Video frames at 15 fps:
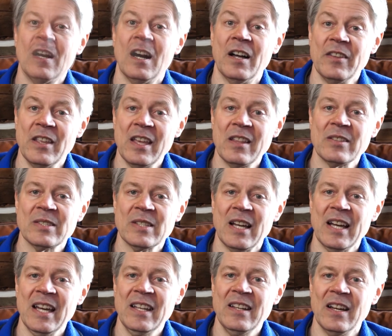On the other
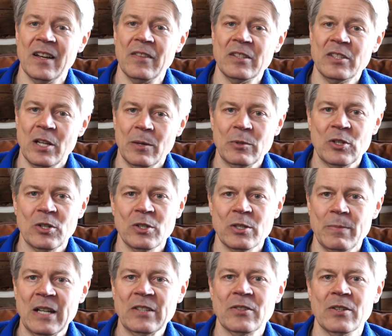side of the temperature
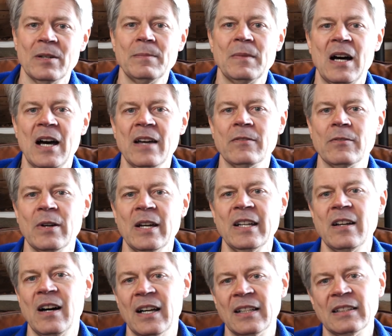spectrum, I've
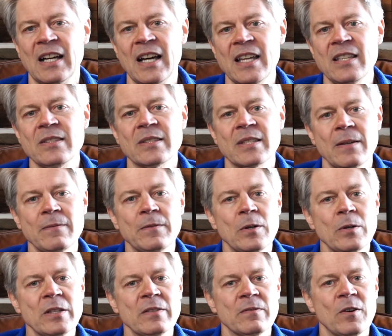read online some
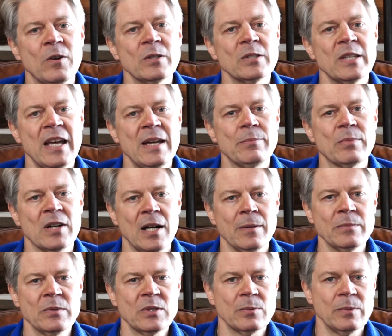folks had
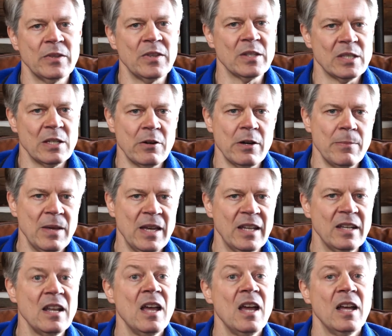problems with the
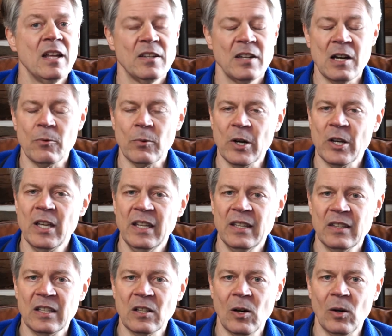SteriPEN not working
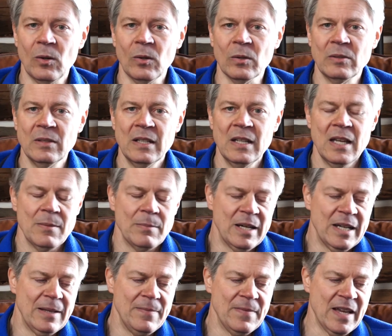in the cold,
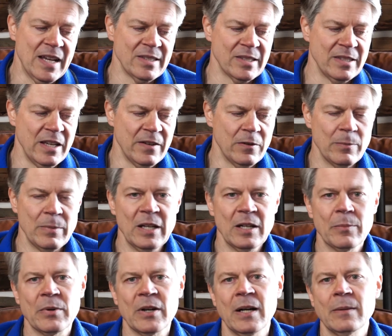but that's never been a
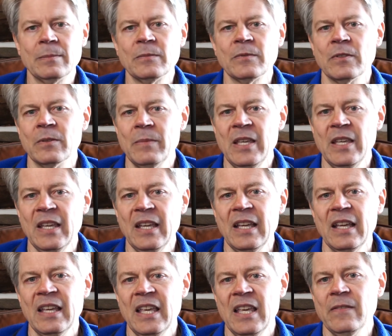problem for
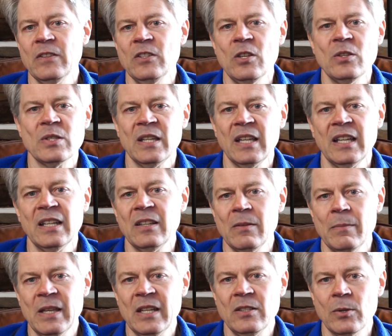me, even using it in
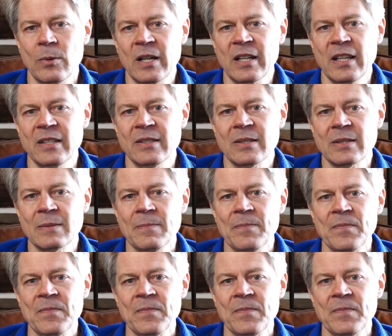the mid-20s.